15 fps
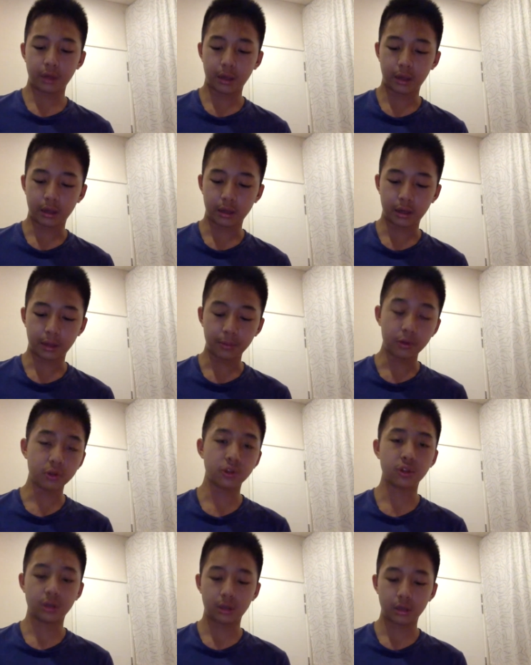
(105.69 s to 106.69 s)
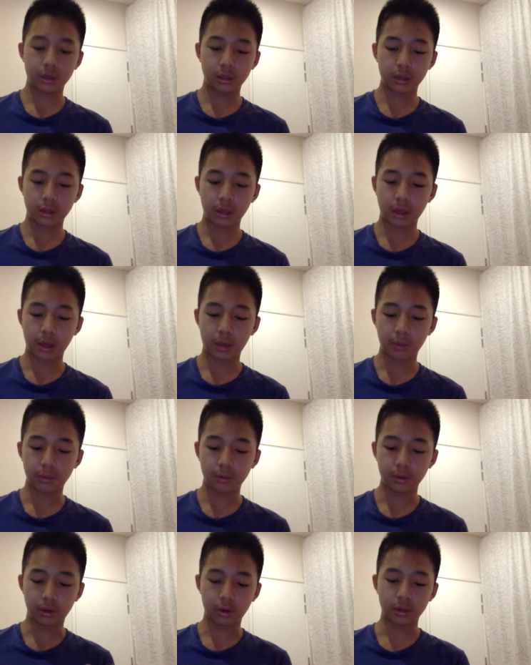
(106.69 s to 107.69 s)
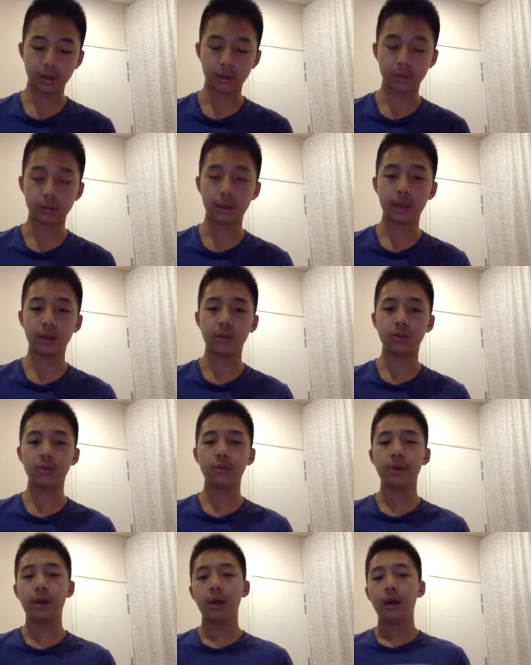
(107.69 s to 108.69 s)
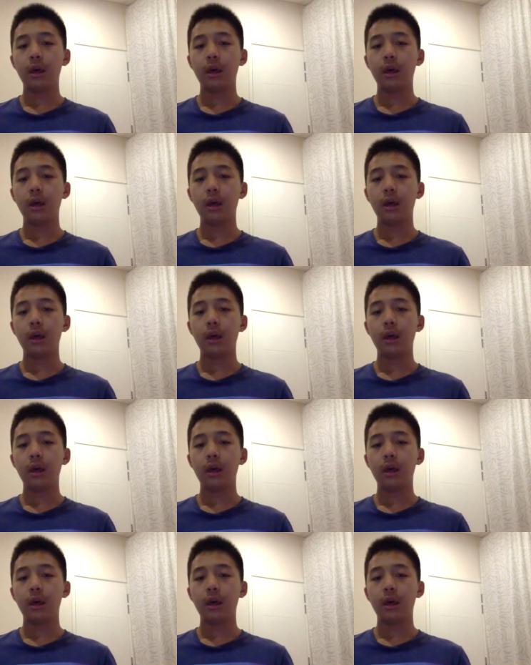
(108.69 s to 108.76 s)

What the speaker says: and I'm not sure how long it'll take you,